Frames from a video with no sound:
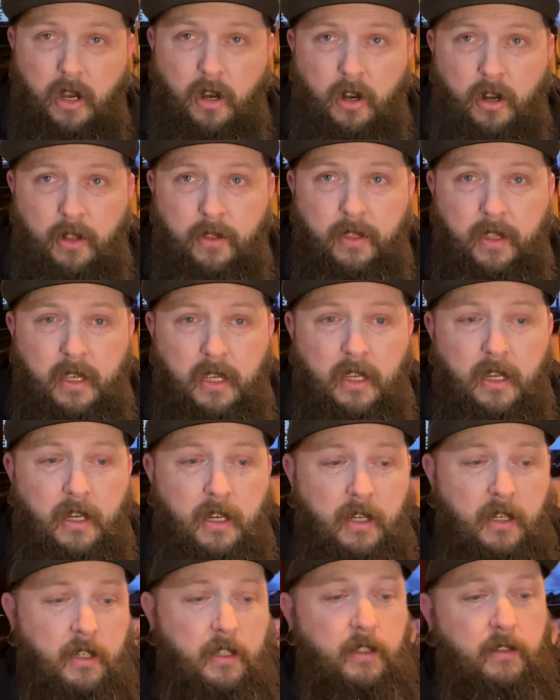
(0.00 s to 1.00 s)
on the
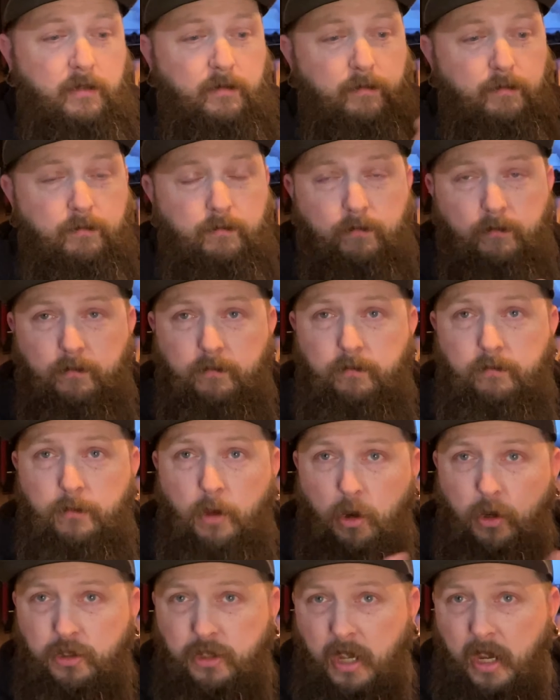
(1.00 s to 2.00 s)
uh,
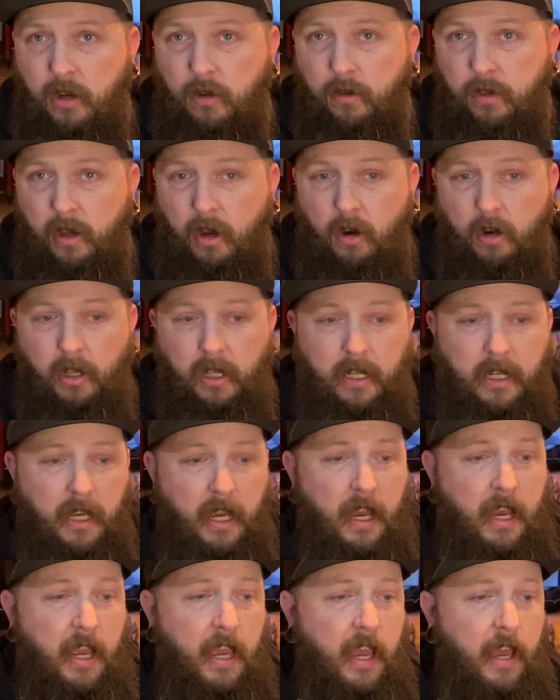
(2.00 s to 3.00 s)
motorcycle, the Harley.
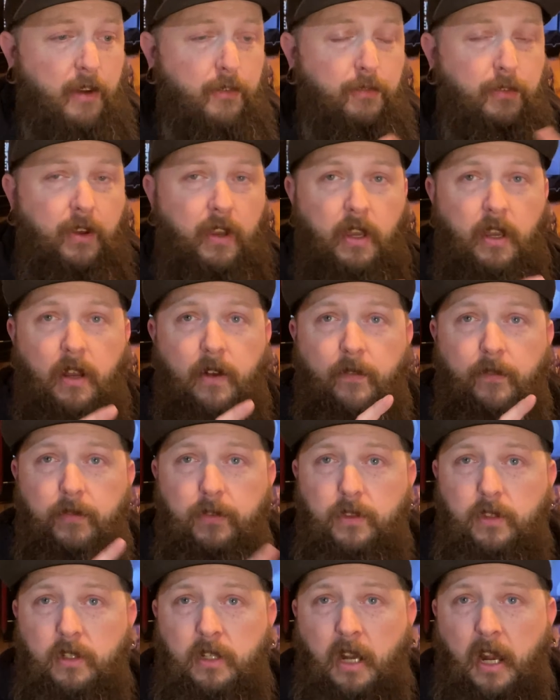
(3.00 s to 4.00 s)
I have
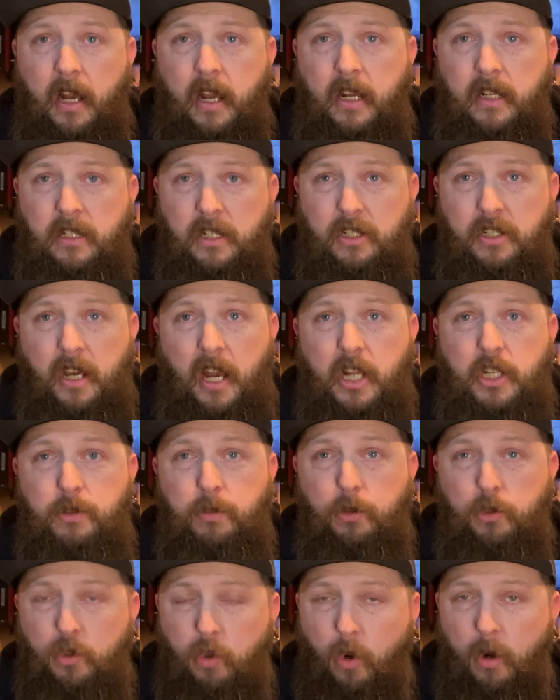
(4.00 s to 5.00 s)
got a
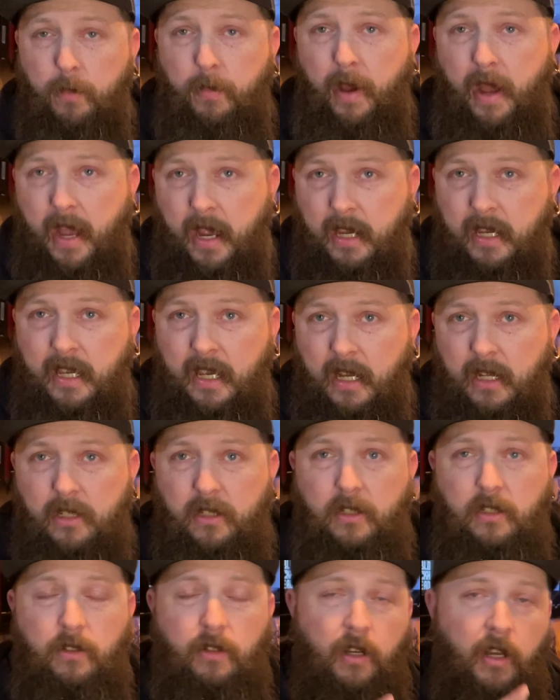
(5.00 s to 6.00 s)
detachable tour pack kit,
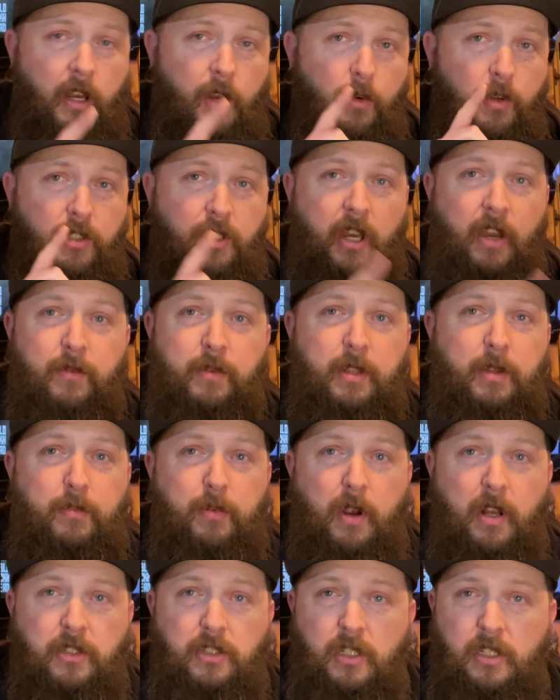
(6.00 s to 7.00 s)
uh, which I'm in the
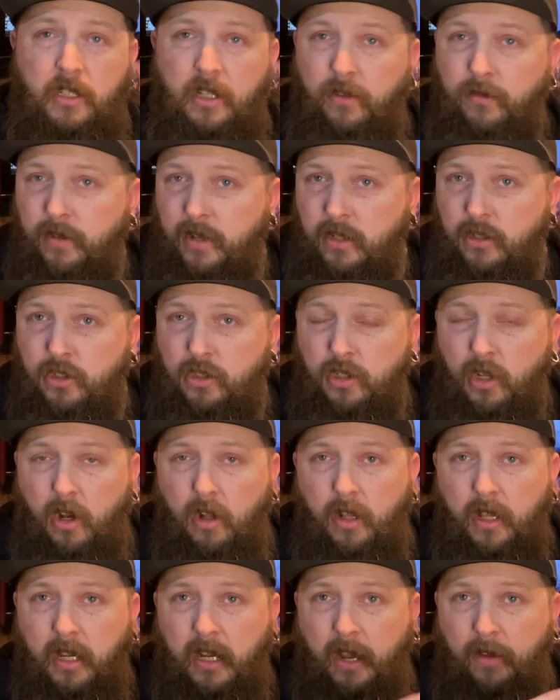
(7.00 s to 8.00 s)
process of
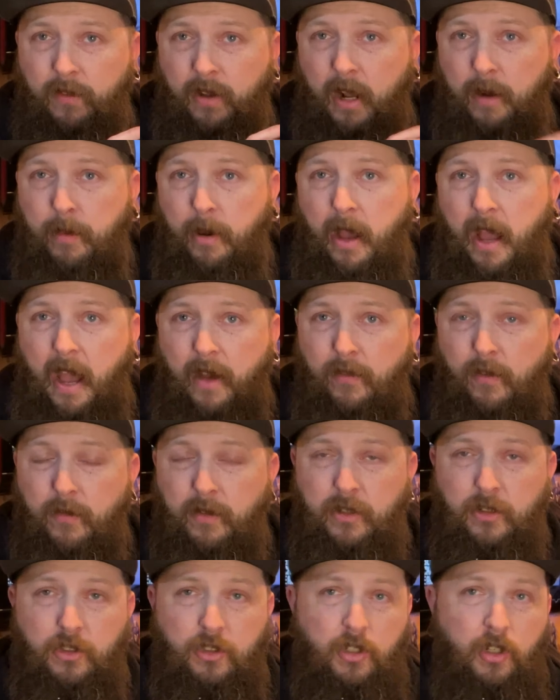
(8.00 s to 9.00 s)
installing. I've got about half of it
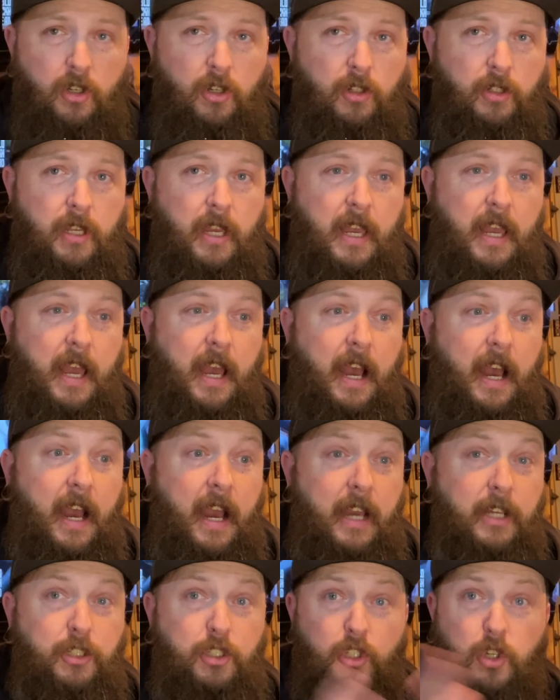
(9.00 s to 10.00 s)
installed.
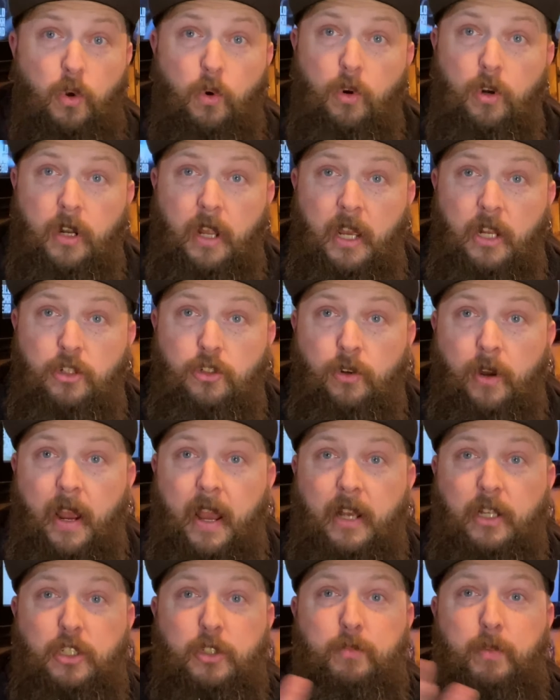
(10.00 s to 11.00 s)
I scored a
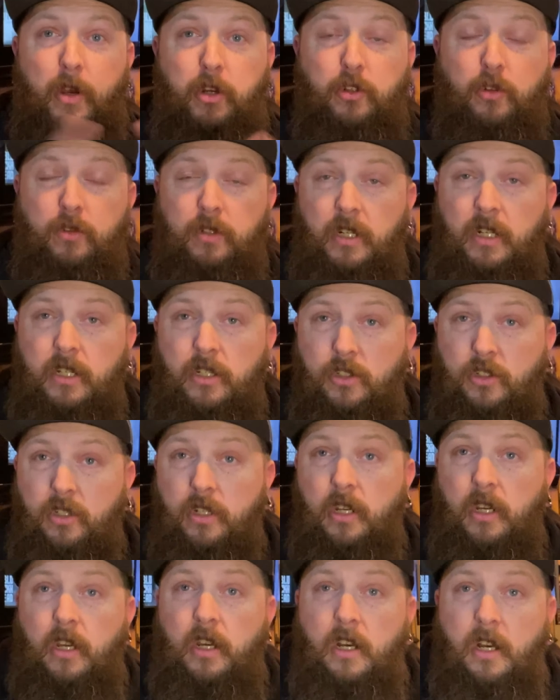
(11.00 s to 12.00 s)
drag specialties
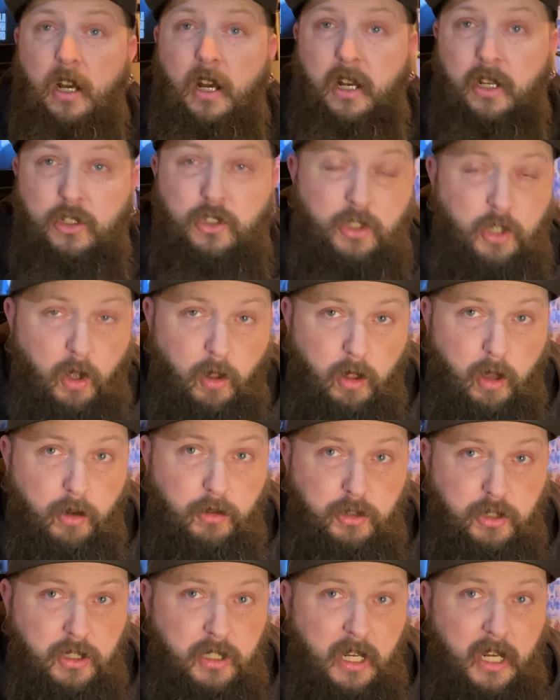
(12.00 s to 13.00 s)
uh, solo
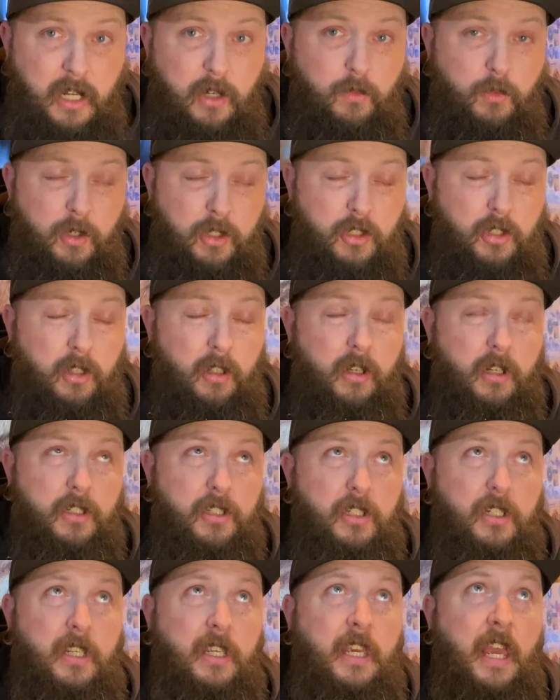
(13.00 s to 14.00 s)
seat, which
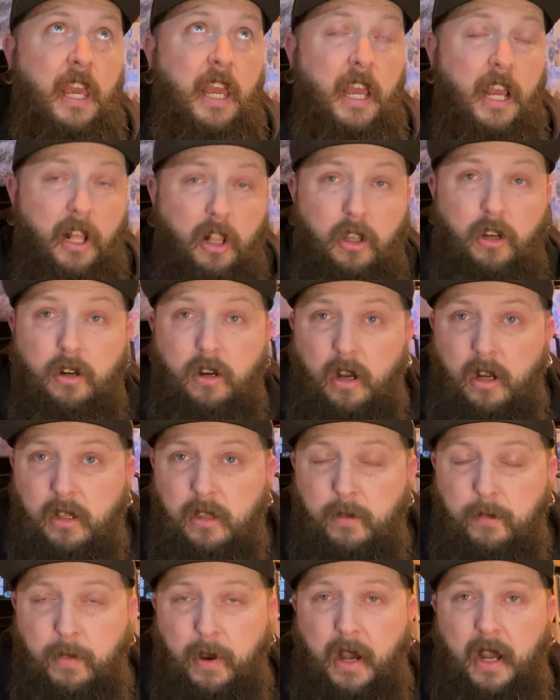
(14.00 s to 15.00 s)
looks Hiller on
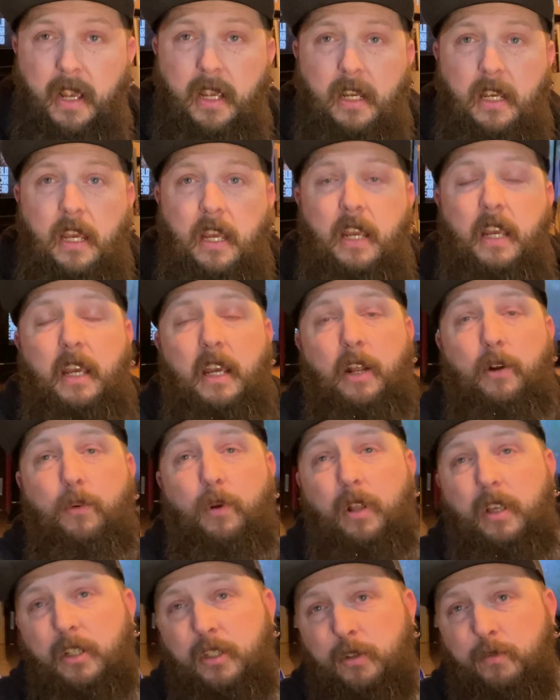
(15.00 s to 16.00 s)
the bike, it
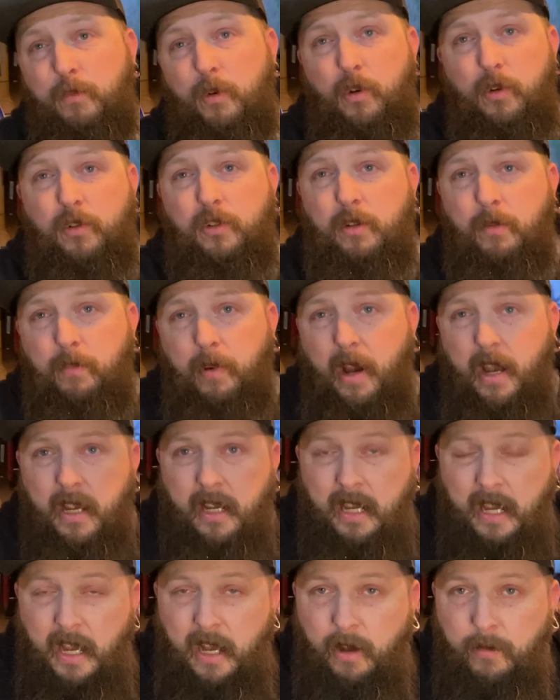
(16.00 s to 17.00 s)
really smooths the
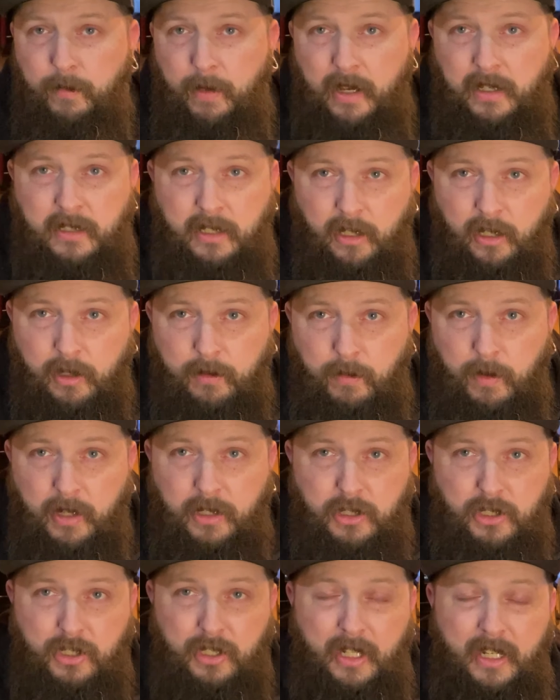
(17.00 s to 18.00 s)
bike out, makes it look
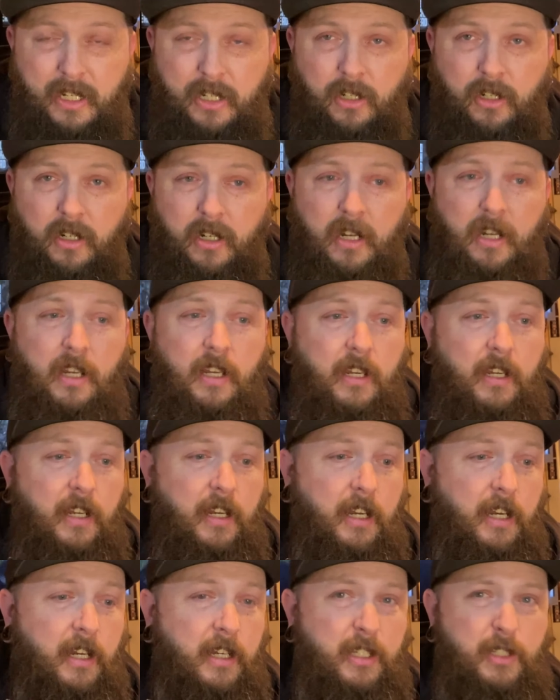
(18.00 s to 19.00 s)
much sleeker,
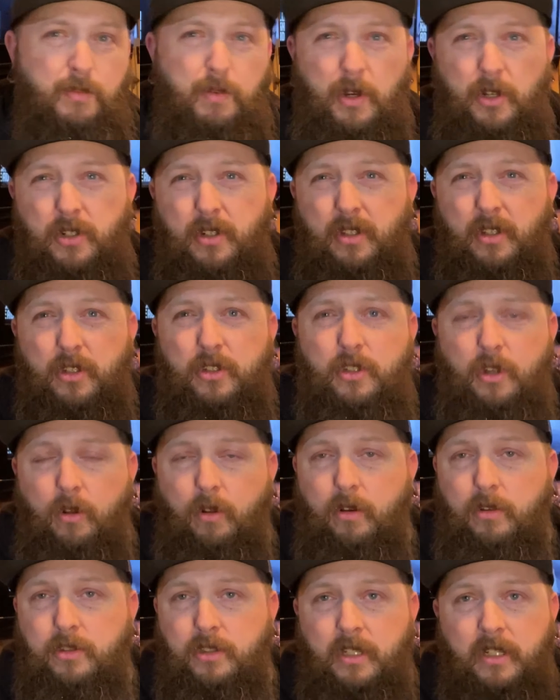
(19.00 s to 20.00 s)
uh, especially the
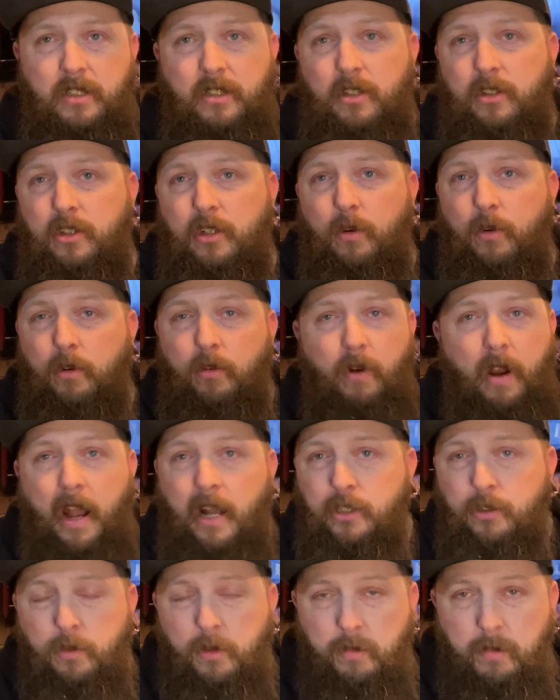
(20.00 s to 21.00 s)
solo seat since no one
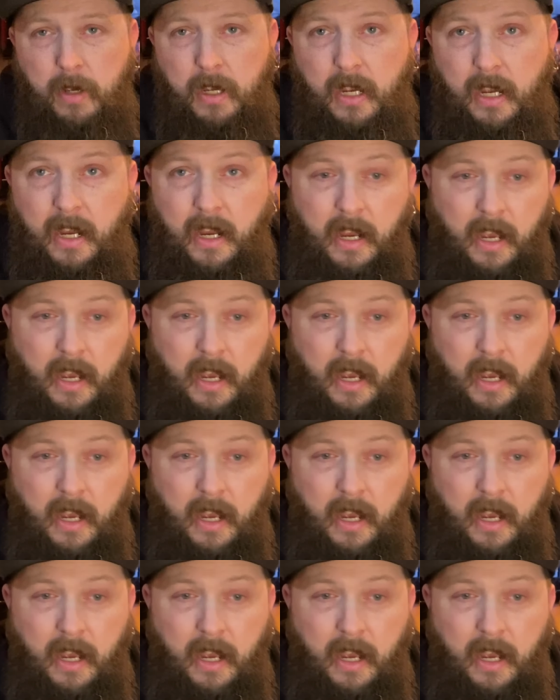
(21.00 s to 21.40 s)
rides with me.